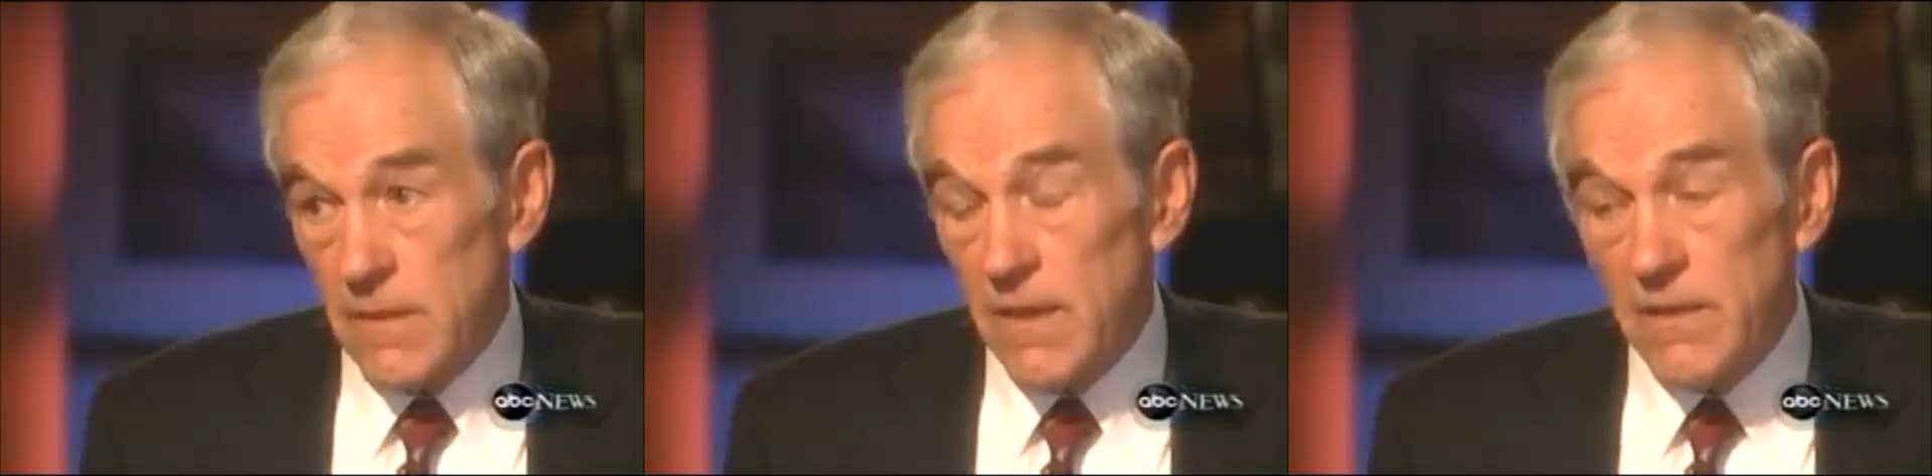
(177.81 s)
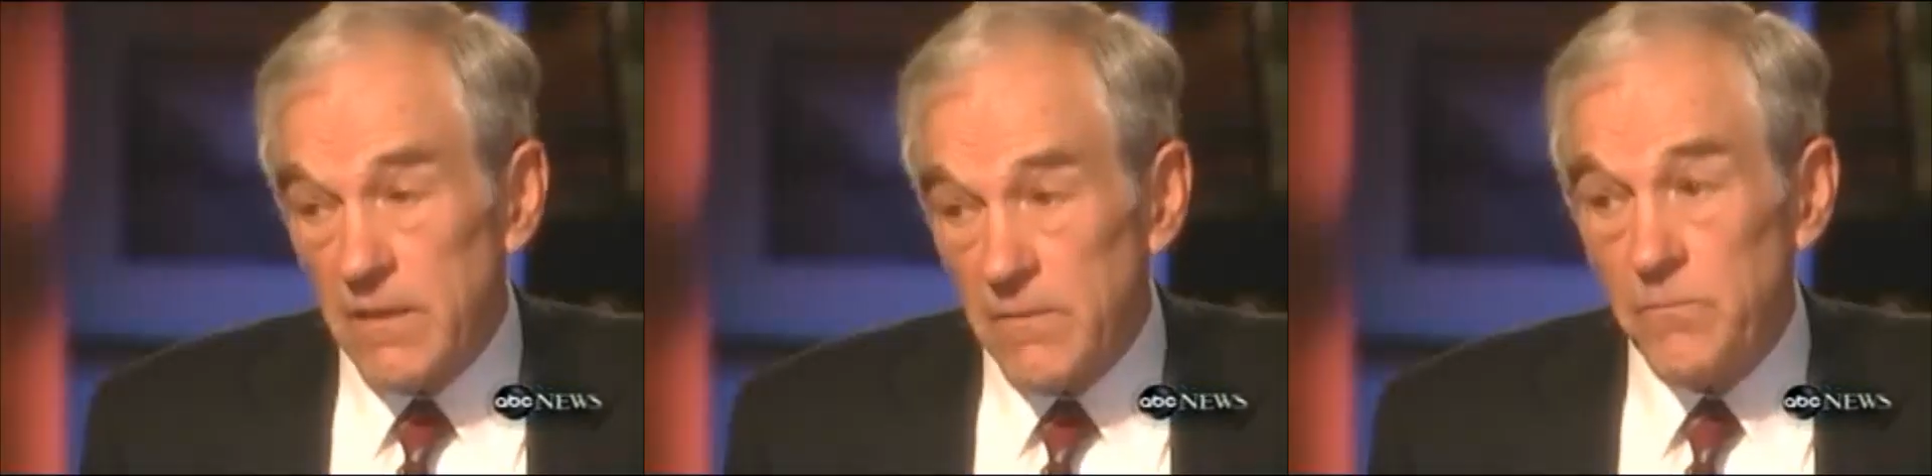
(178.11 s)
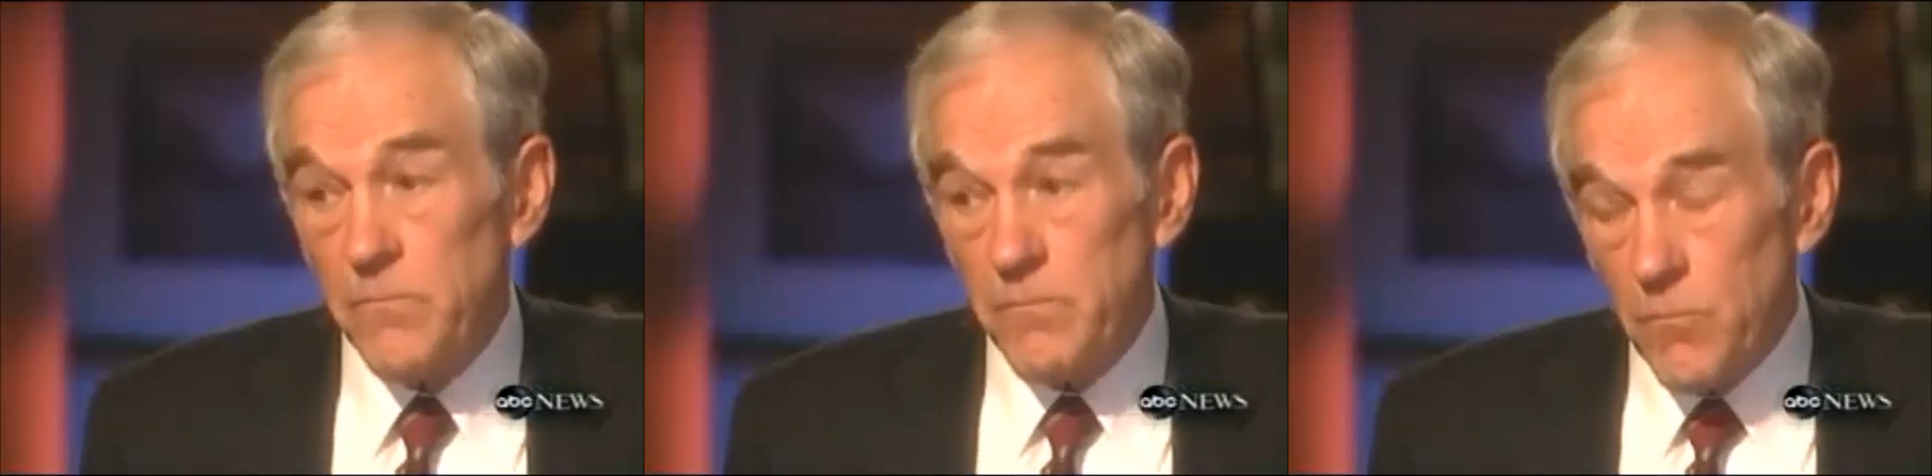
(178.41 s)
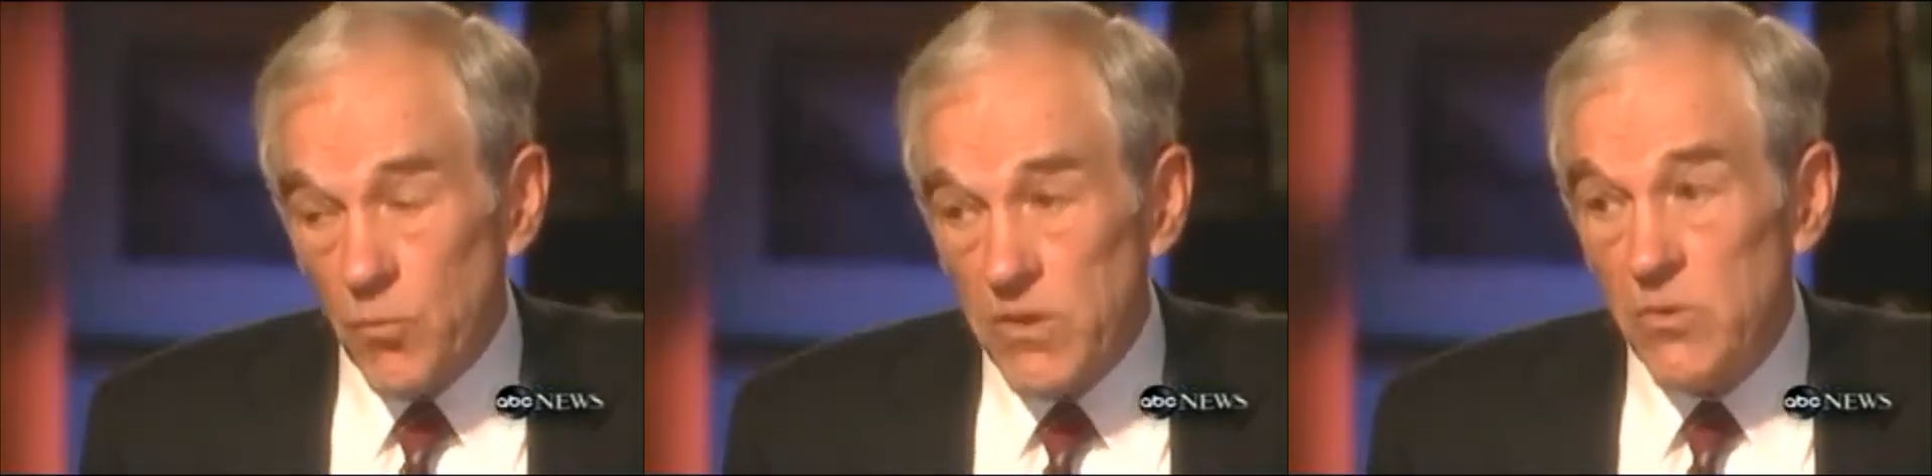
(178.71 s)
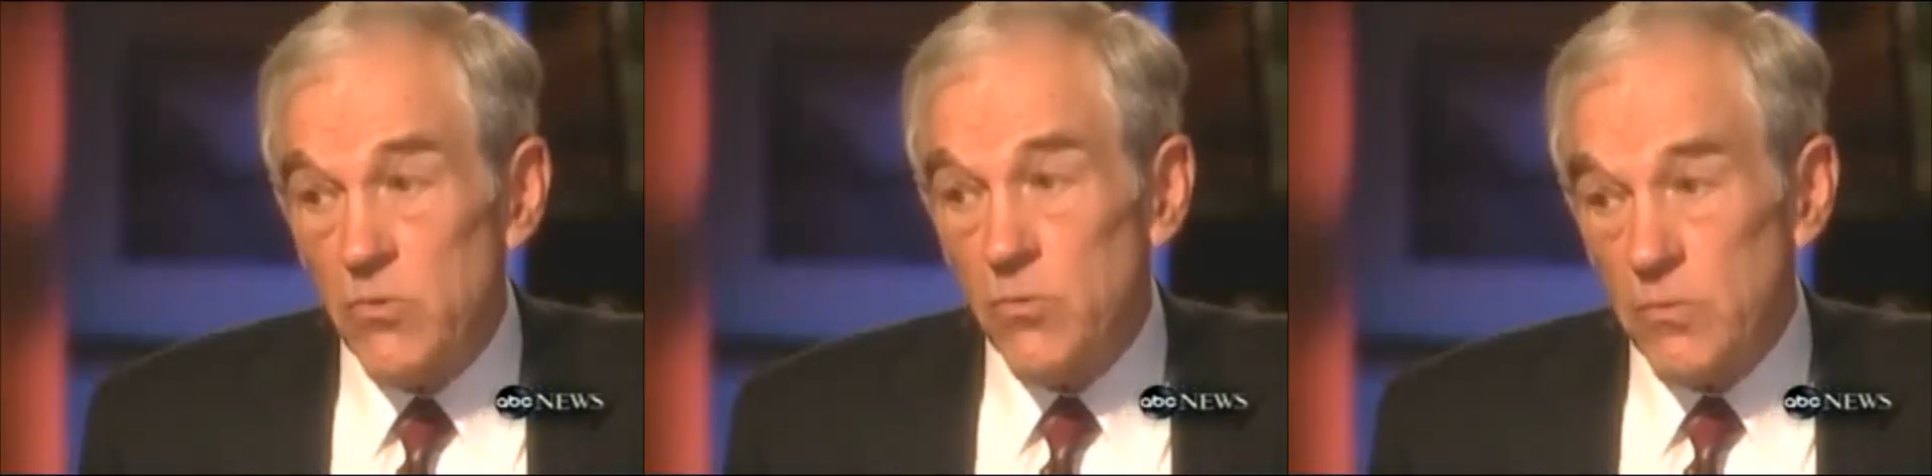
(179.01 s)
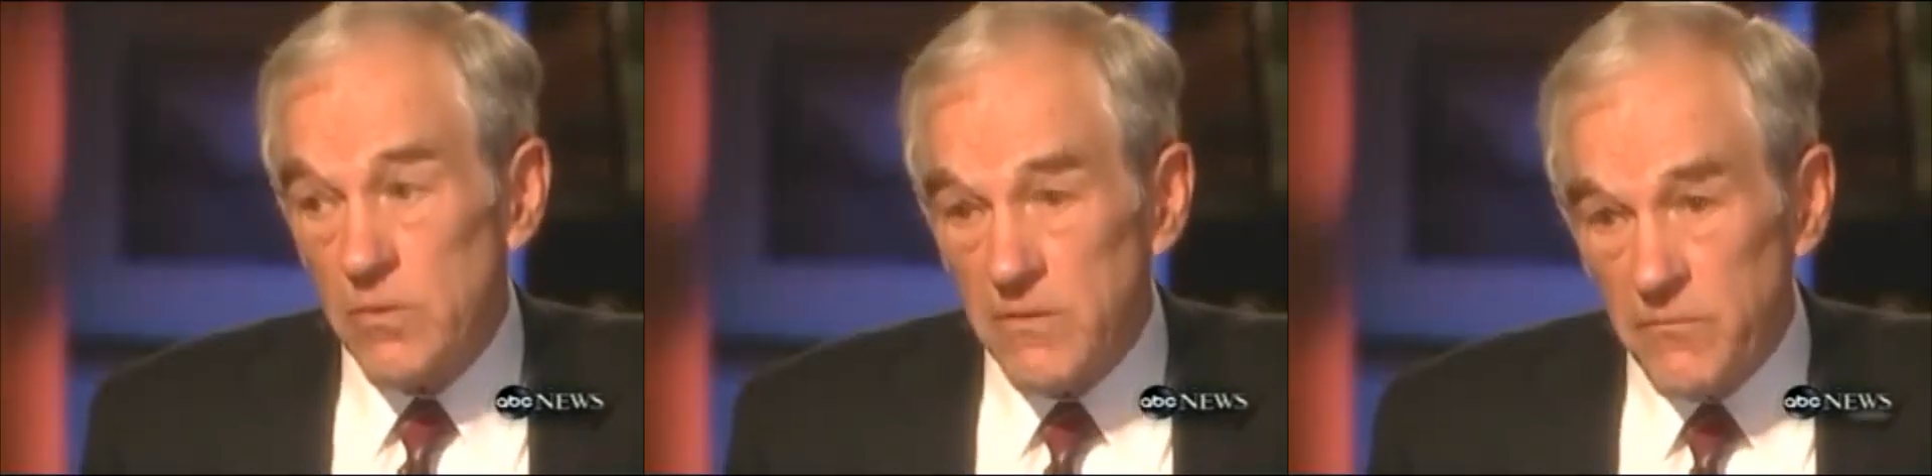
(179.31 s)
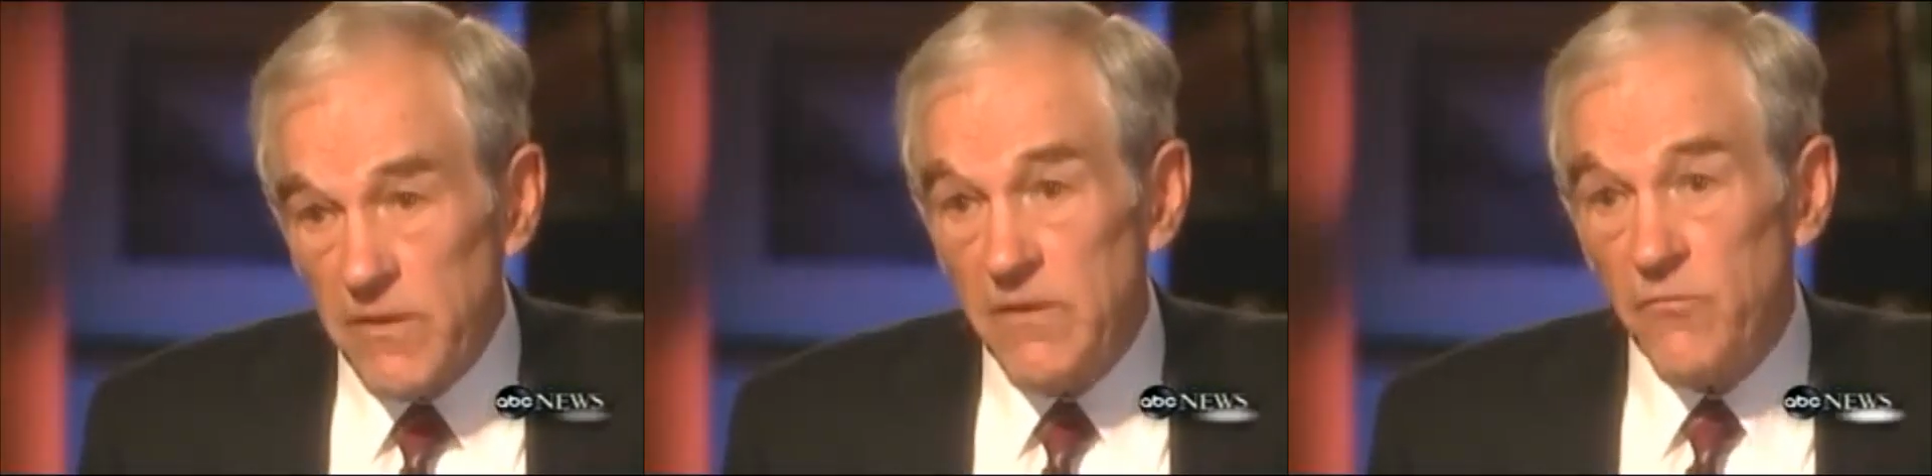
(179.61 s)
I think when you
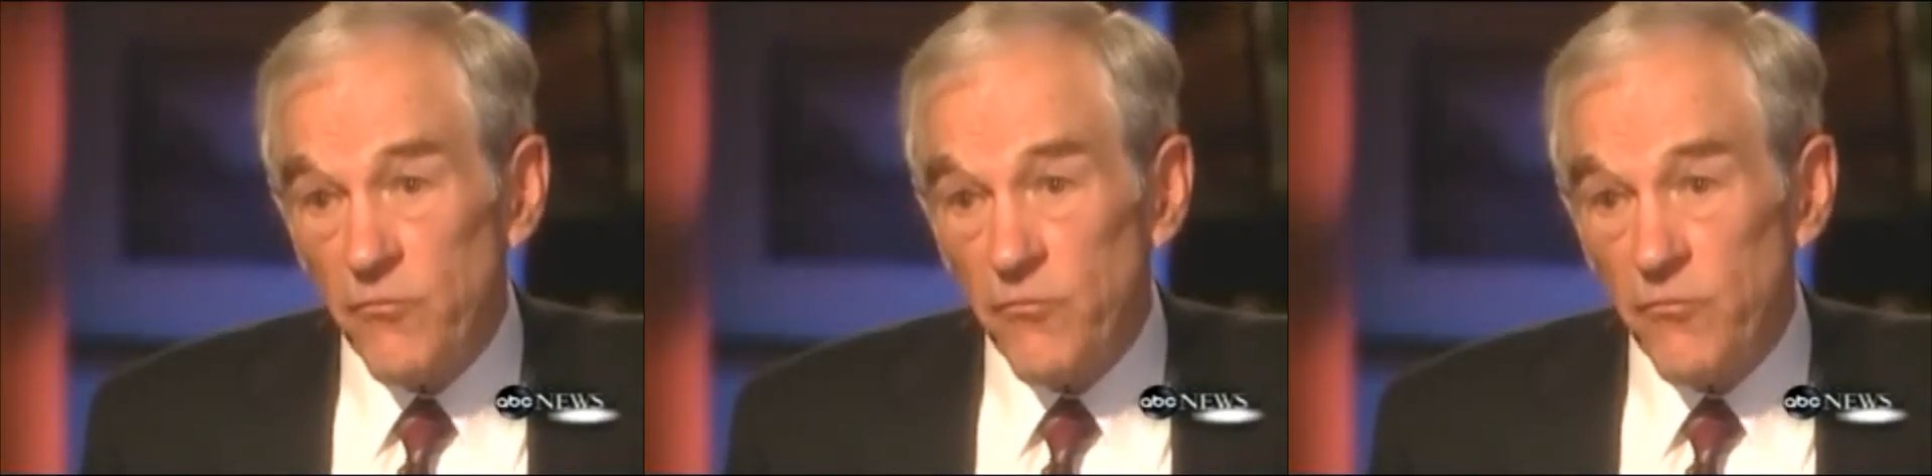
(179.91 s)
defend